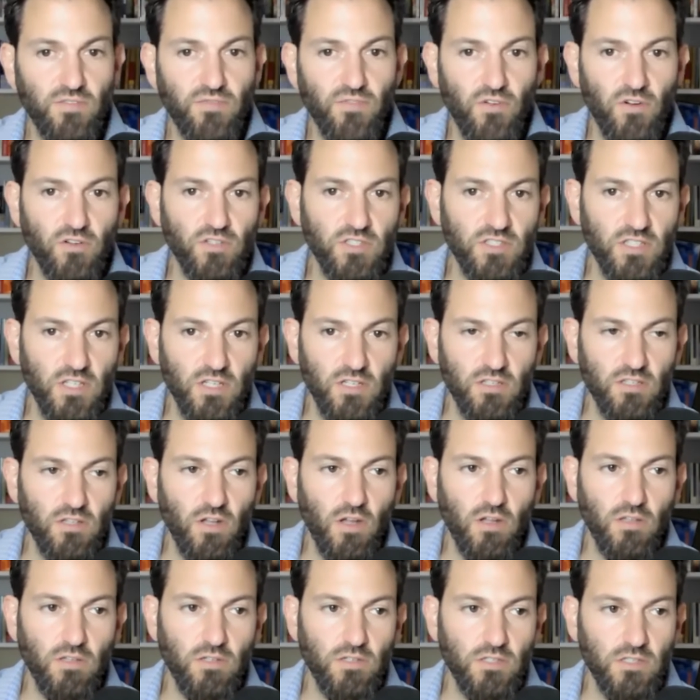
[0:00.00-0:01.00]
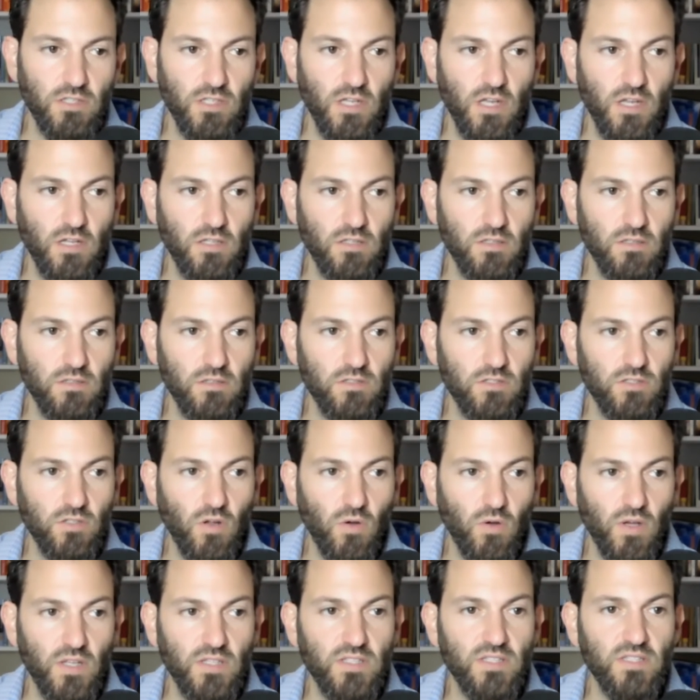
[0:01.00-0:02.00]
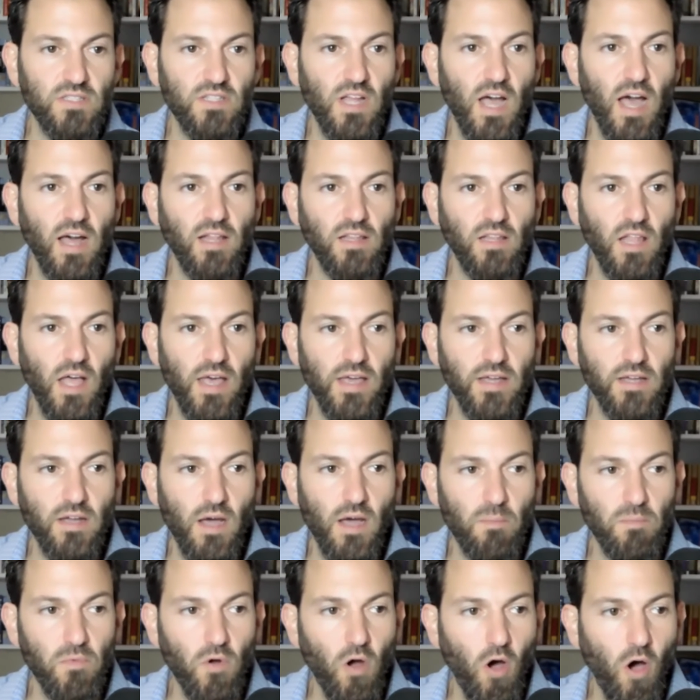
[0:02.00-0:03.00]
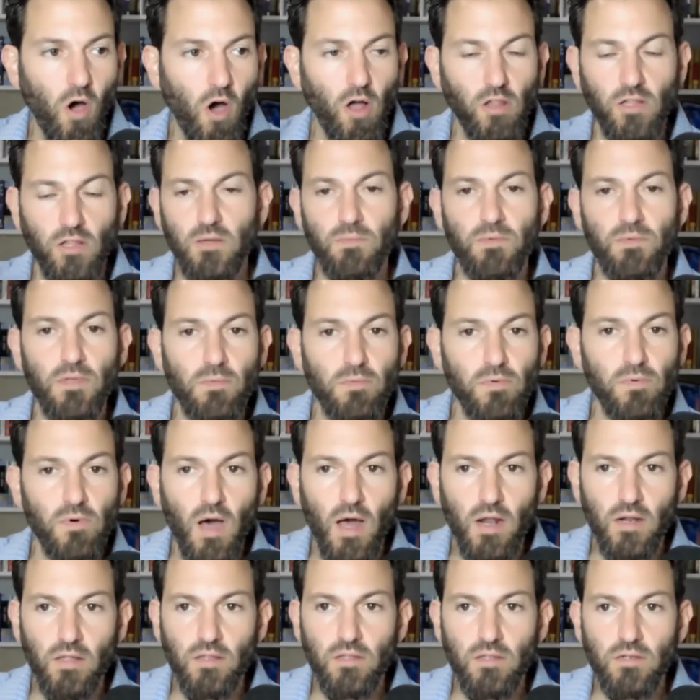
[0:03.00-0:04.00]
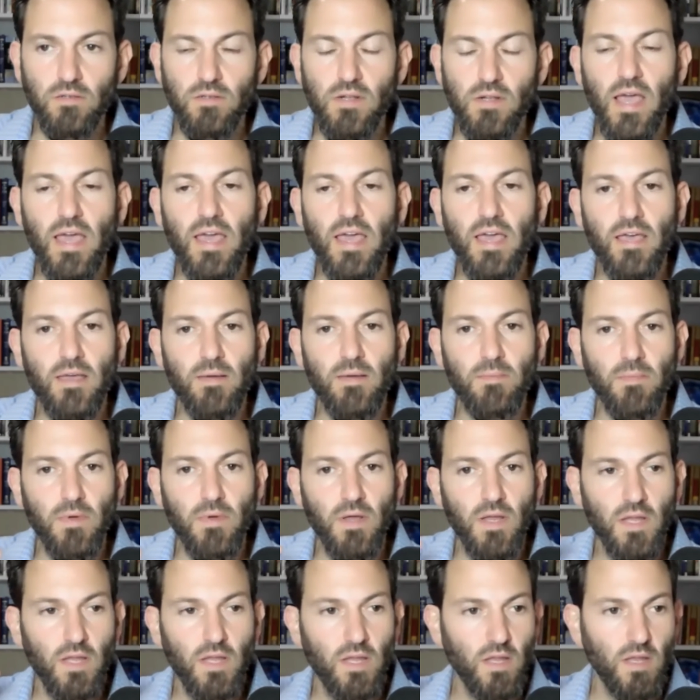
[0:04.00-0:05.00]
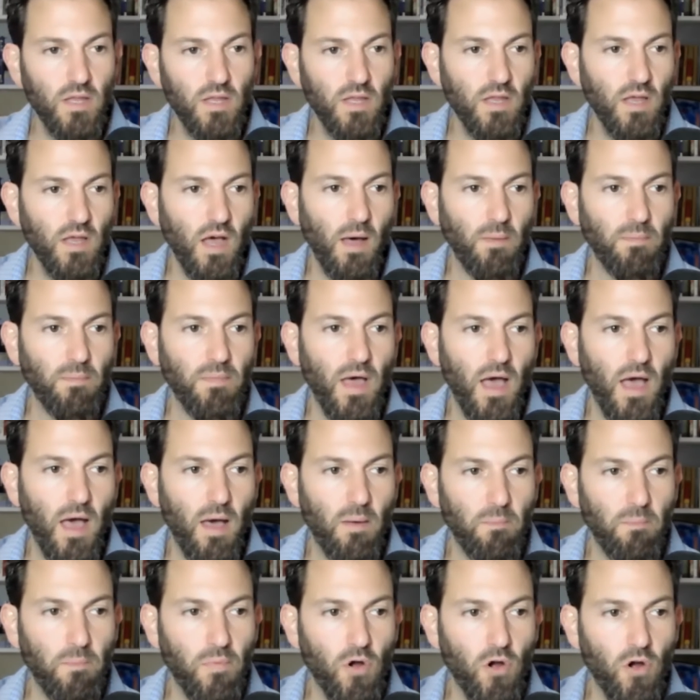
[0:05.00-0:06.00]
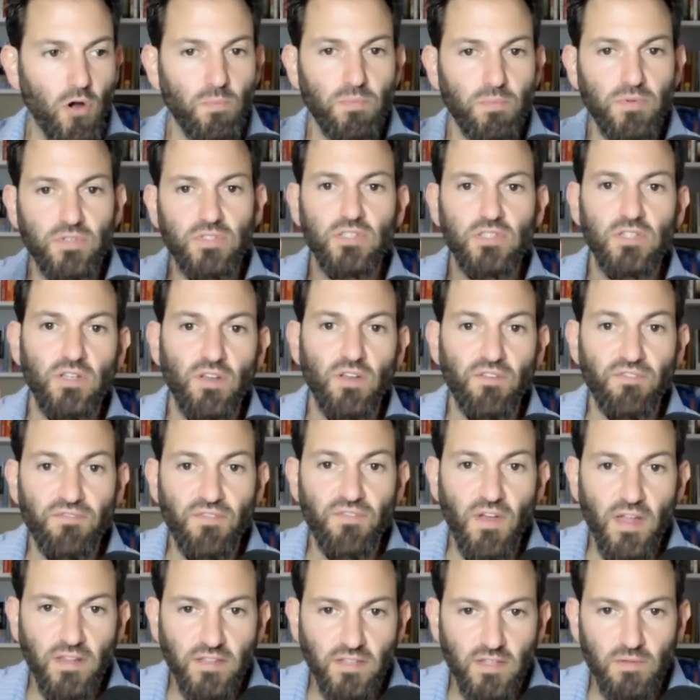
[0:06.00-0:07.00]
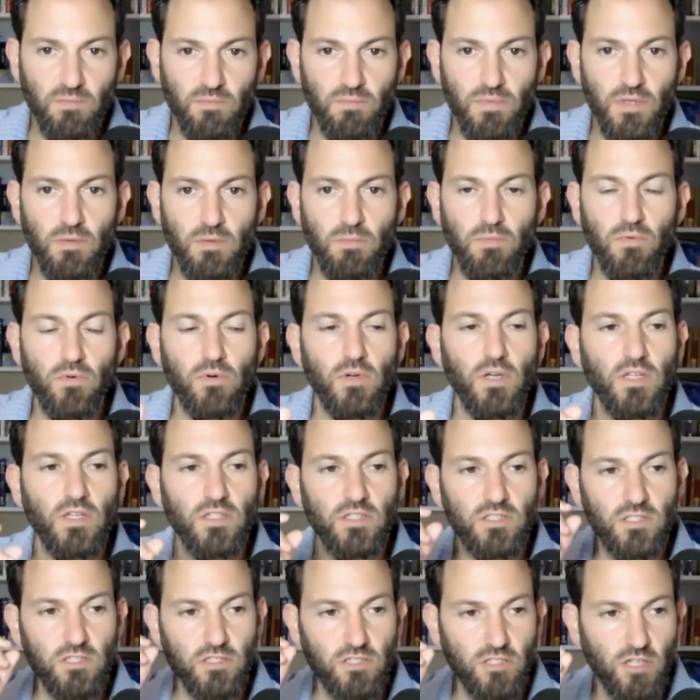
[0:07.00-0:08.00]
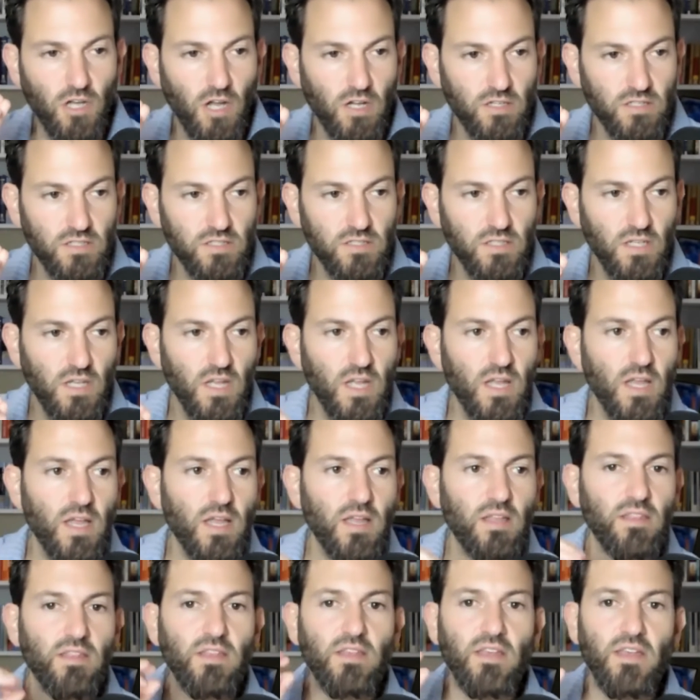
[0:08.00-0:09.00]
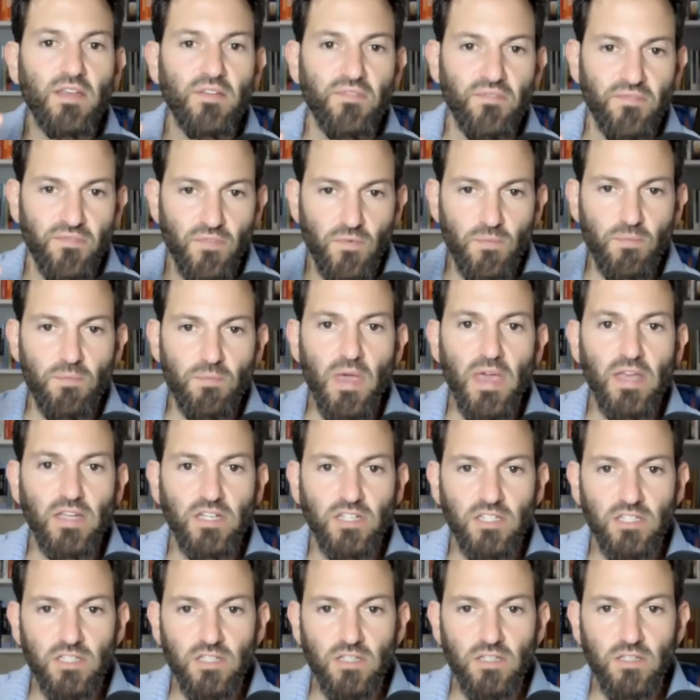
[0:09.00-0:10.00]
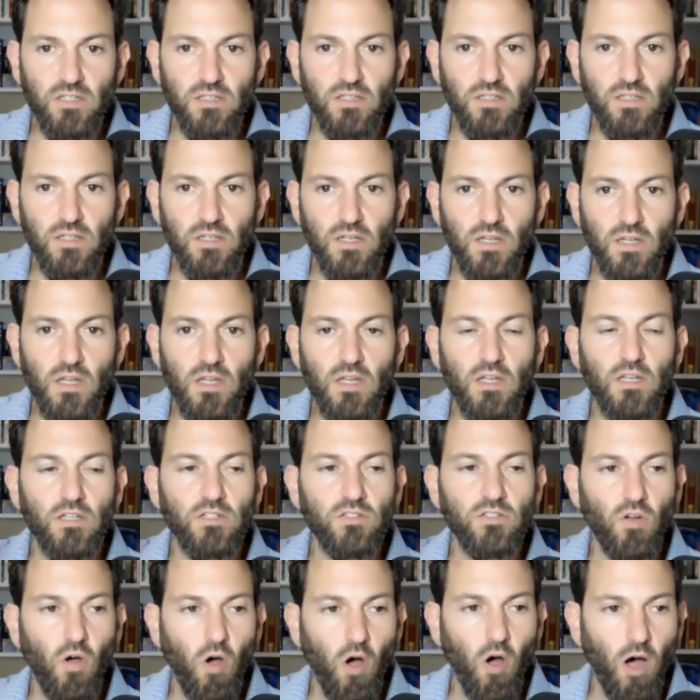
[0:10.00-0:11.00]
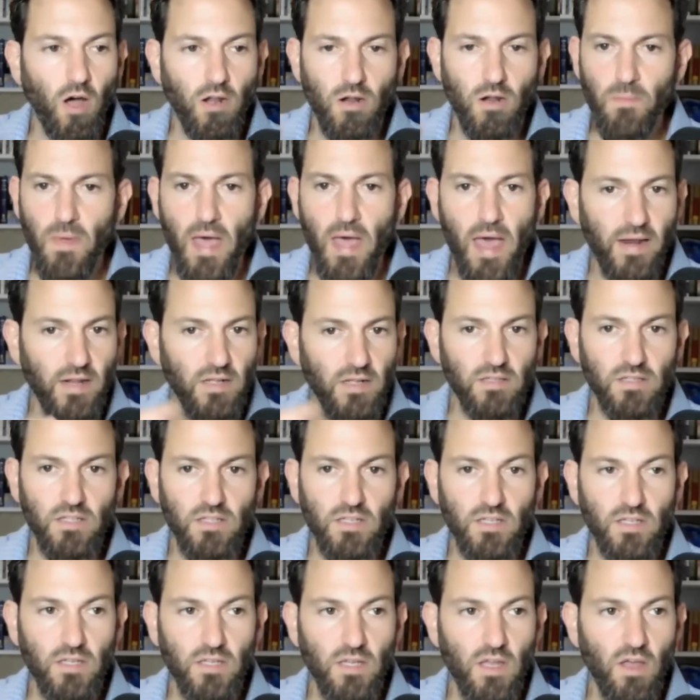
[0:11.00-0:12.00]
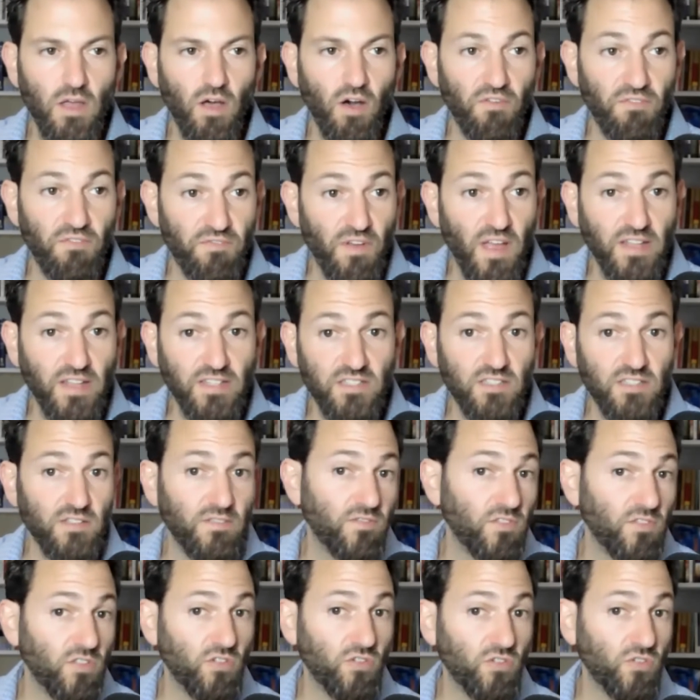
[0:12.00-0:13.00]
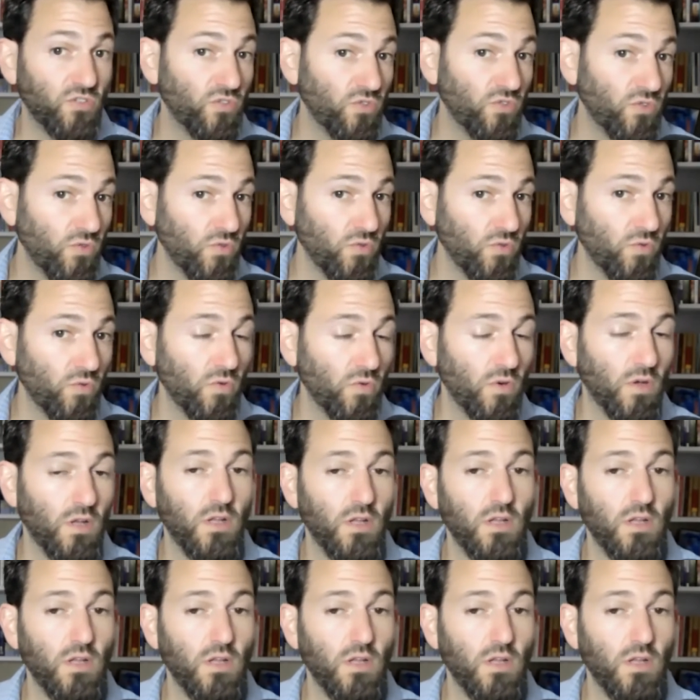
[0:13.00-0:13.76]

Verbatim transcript: first thing to understand. So it's not like I'm calling people out of their name. I'm not purposely offending people. It's just the information is automatically offensive to